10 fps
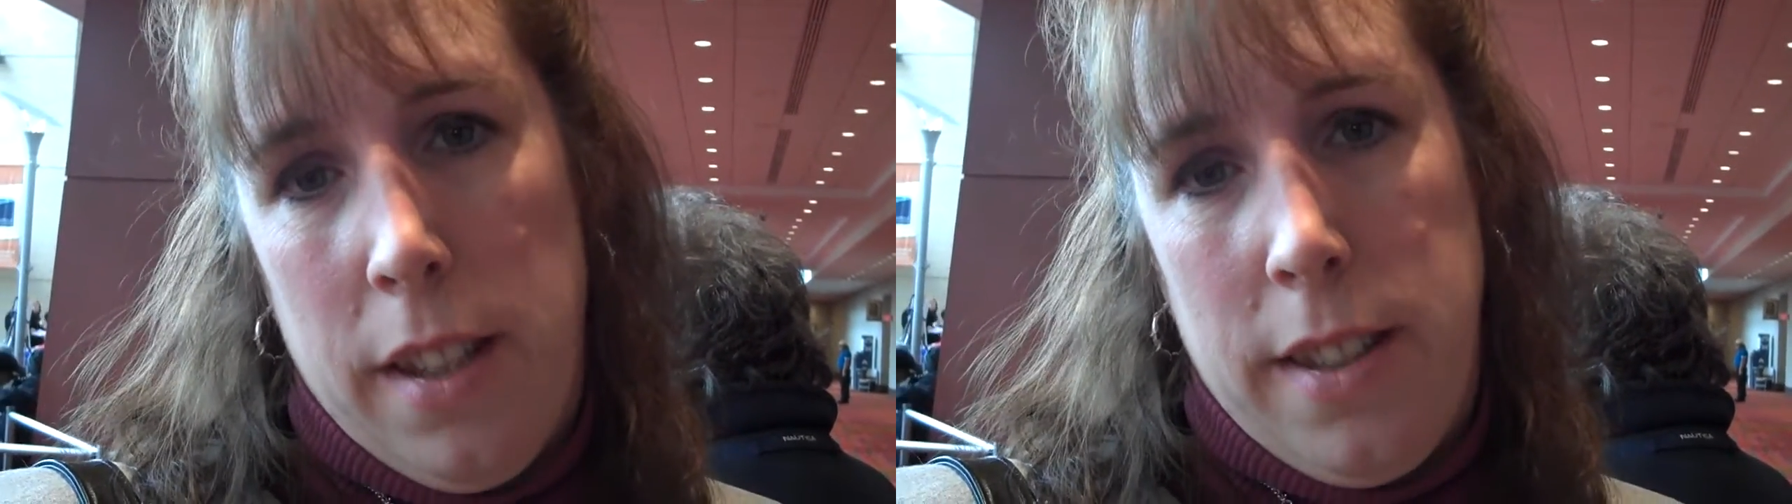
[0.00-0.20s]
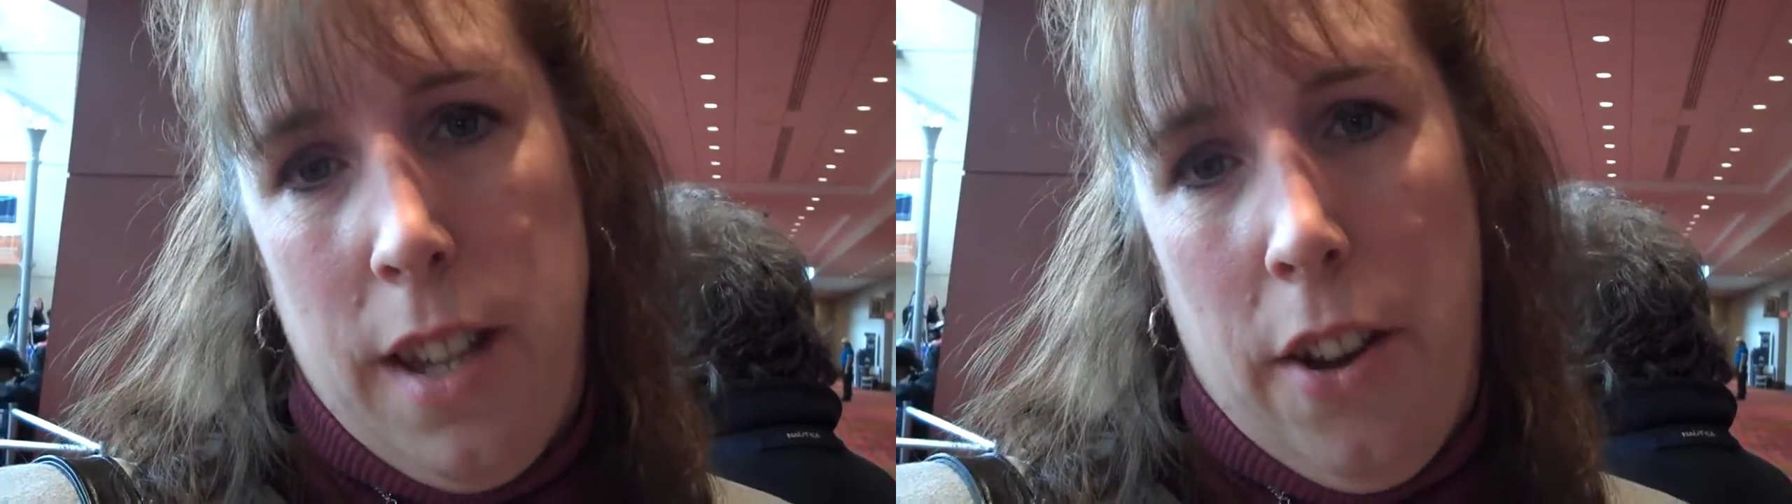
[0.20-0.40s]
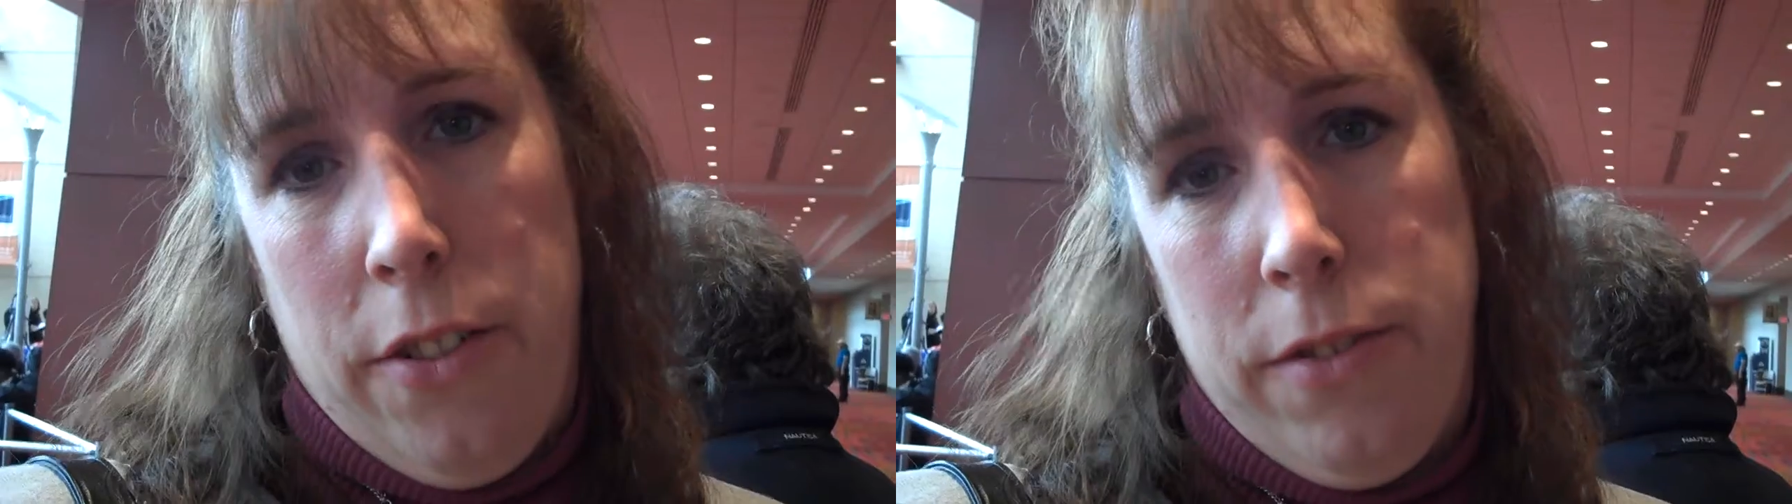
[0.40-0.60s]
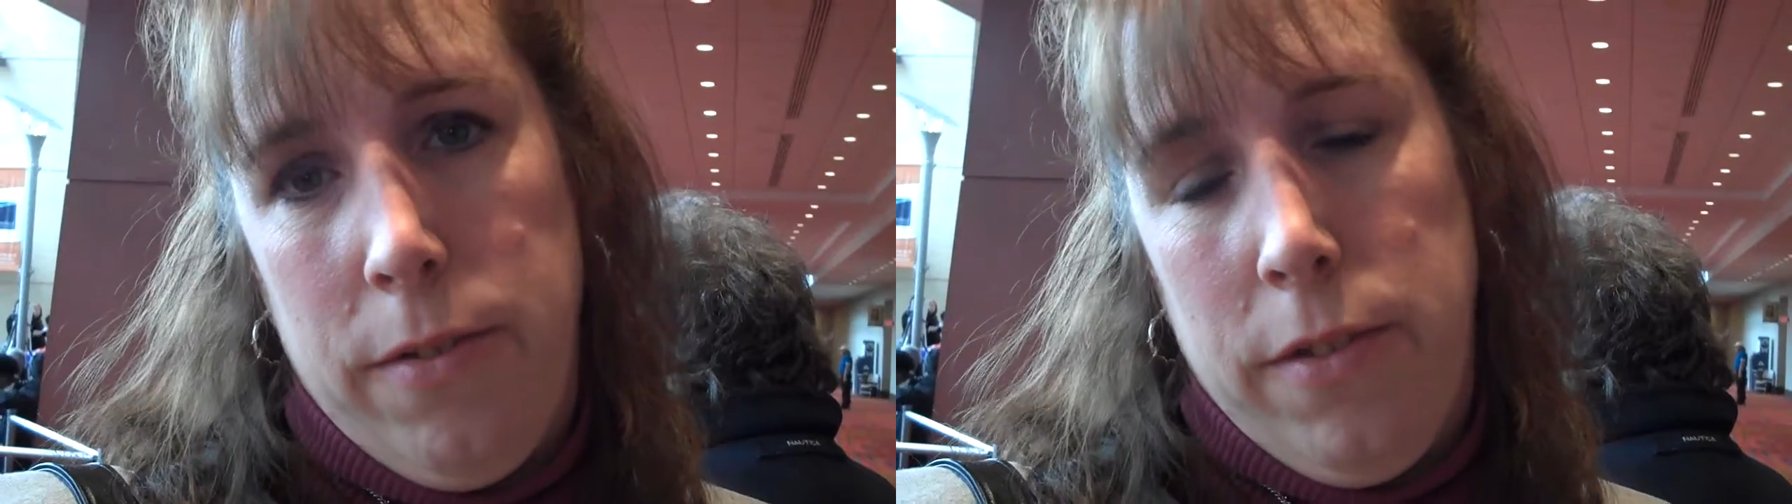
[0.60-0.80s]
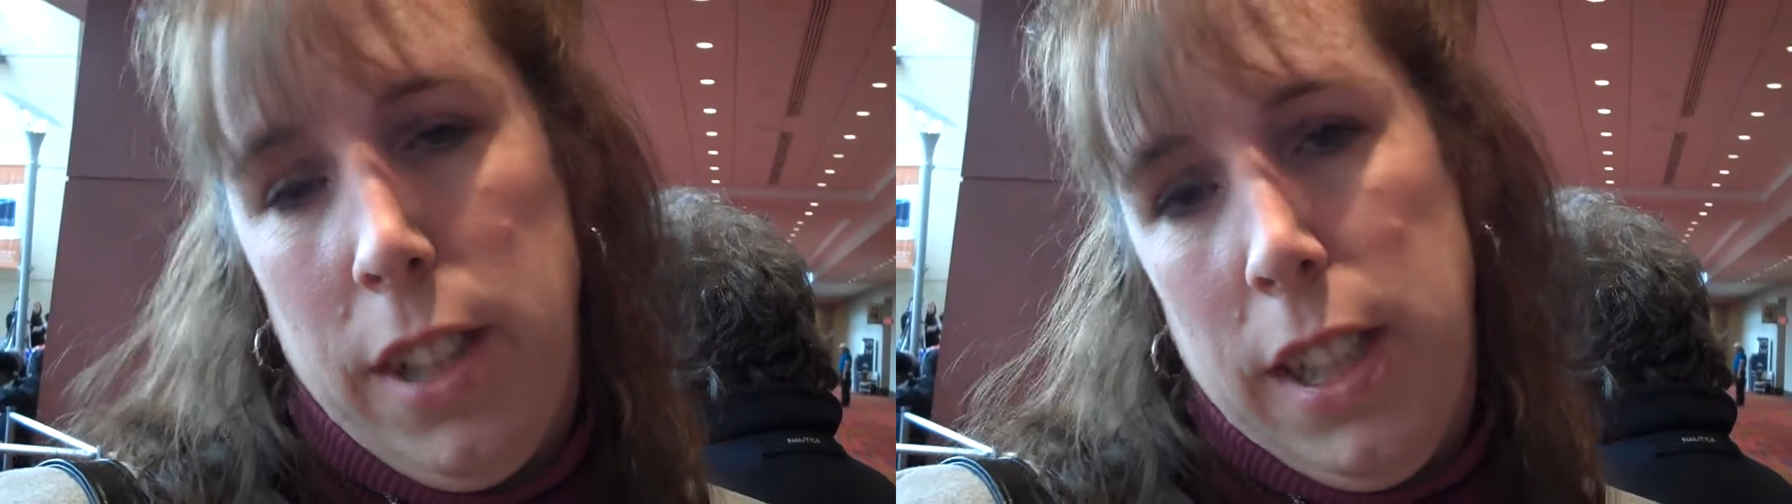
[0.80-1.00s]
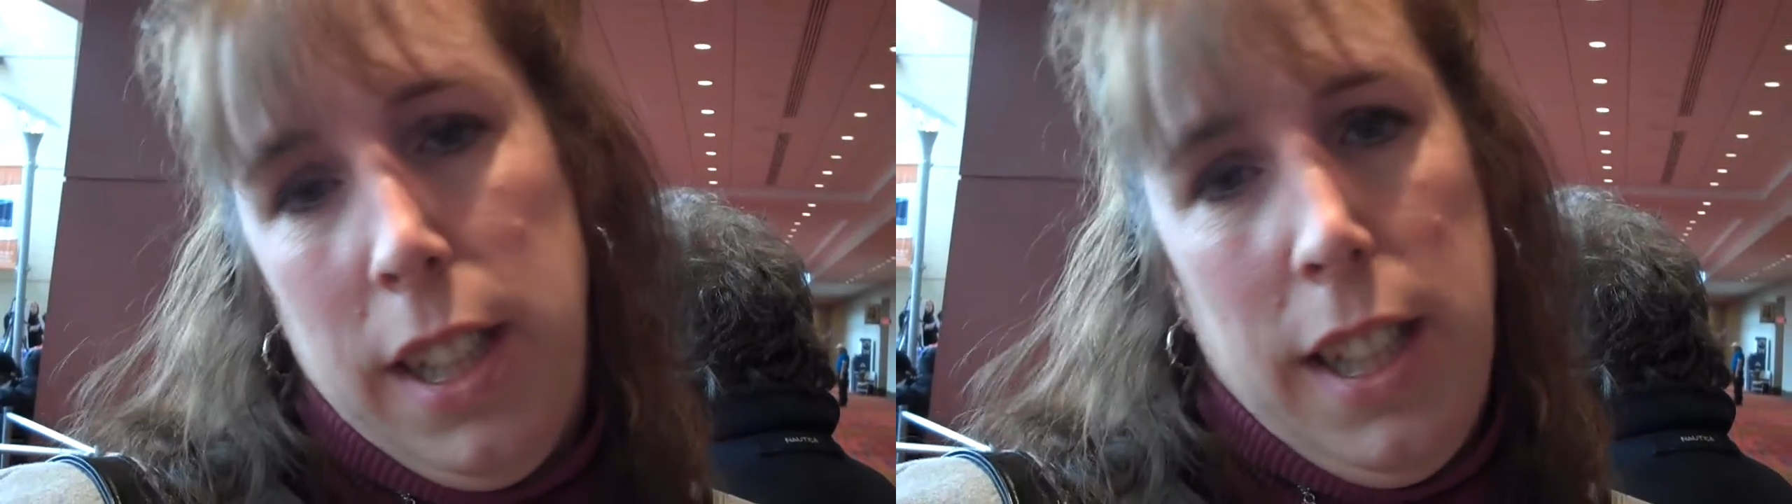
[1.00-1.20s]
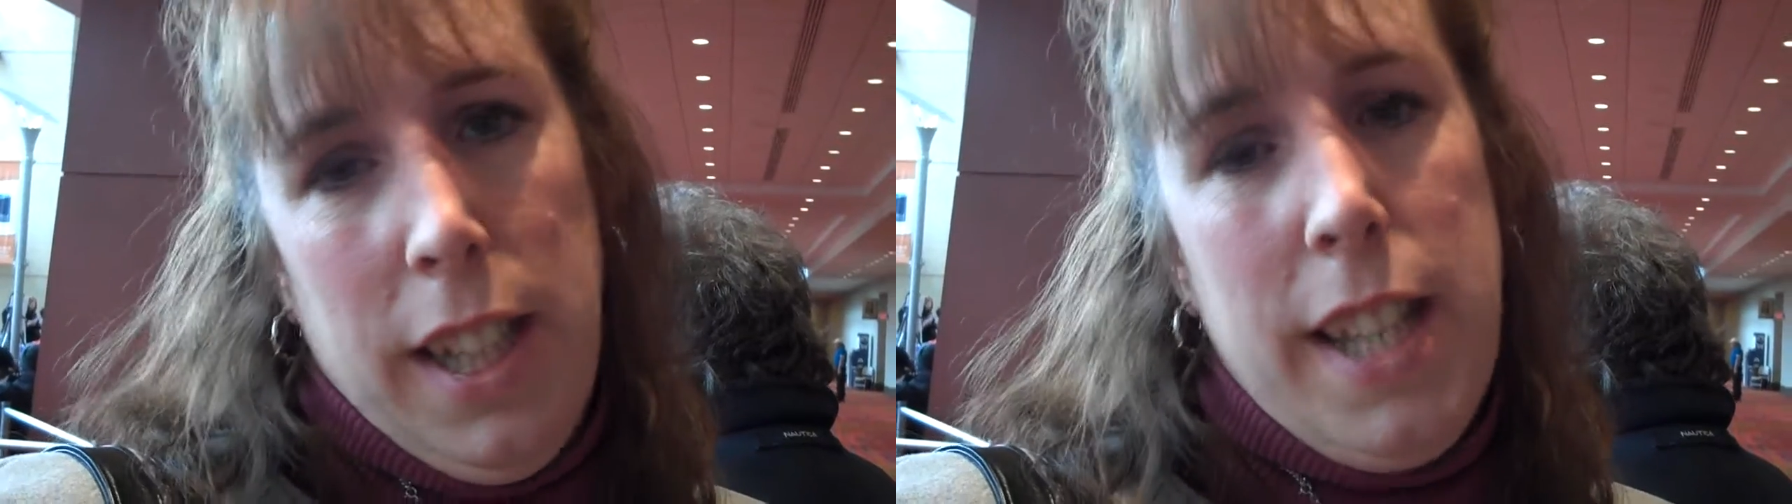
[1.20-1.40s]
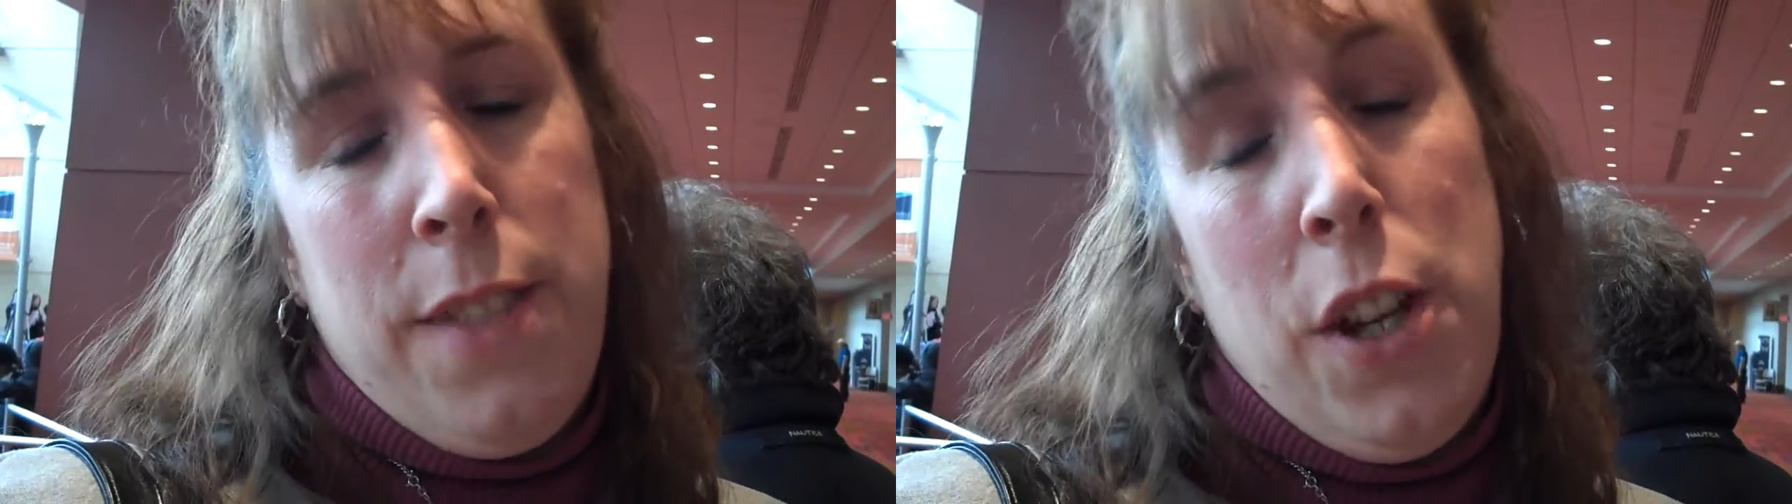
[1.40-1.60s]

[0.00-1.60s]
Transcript: So it's